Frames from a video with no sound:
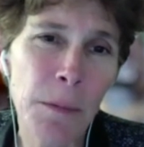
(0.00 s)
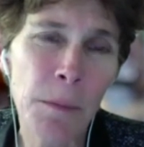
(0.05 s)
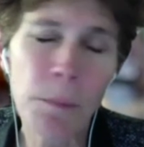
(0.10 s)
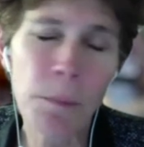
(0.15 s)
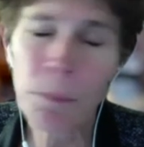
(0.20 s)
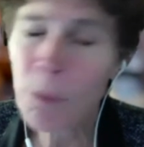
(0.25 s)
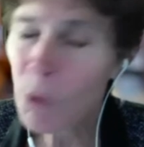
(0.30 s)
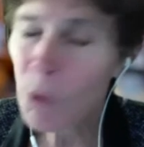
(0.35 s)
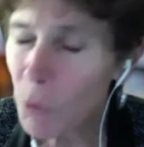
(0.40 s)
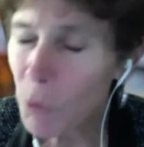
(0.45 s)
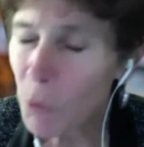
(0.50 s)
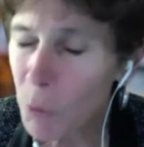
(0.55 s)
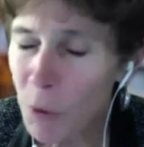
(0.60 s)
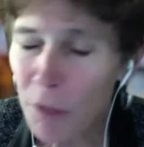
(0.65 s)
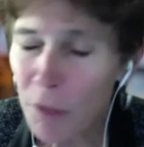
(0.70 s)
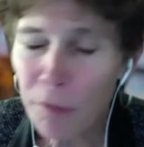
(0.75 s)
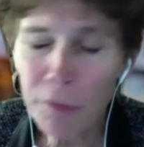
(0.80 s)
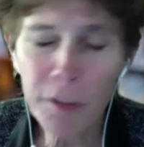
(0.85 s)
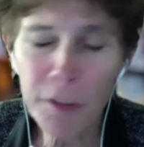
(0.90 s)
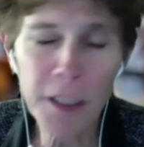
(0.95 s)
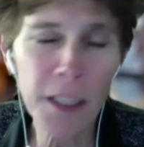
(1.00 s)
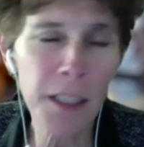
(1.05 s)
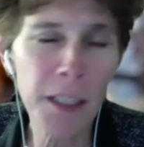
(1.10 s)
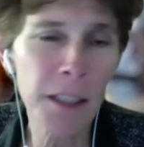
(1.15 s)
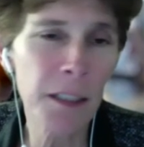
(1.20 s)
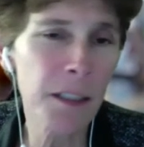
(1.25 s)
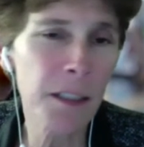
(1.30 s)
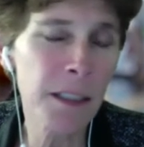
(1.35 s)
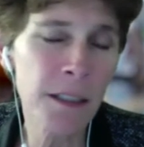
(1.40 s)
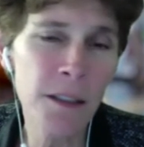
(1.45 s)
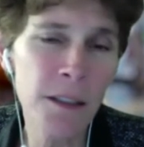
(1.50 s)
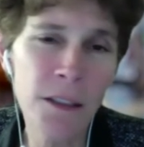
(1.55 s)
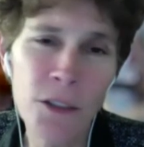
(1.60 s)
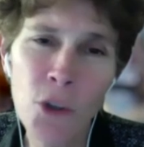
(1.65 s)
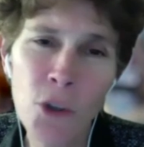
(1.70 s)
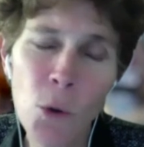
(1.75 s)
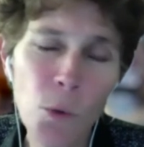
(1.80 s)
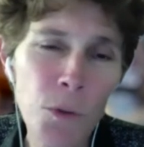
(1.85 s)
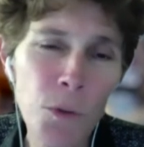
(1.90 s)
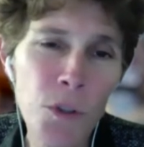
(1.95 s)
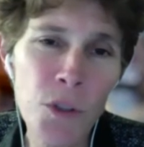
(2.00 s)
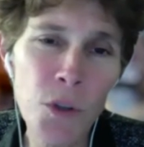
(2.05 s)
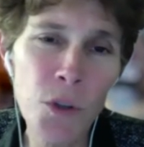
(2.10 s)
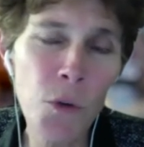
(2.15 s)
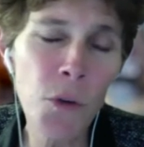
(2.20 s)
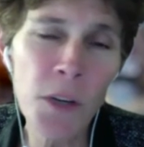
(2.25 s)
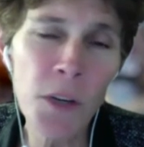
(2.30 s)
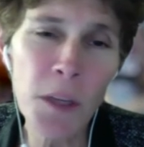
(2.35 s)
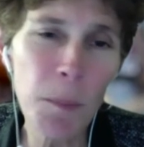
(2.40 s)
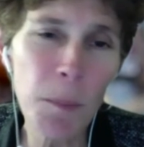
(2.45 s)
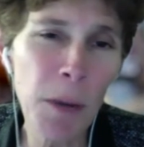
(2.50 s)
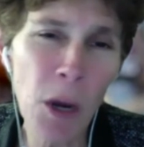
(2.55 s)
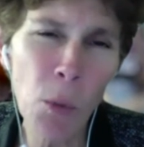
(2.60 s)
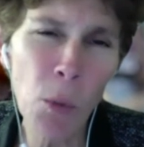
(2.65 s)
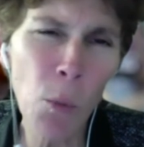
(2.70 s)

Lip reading: beautifully told story about